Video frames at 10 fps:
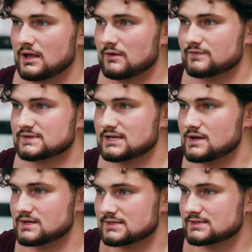
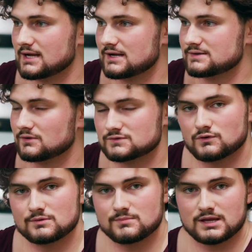emphasize the side
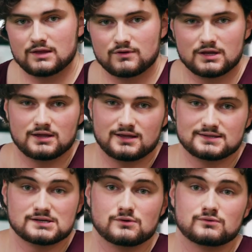deltoid by giving it
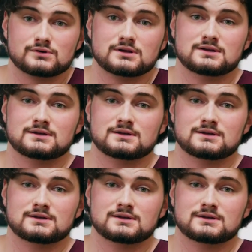its own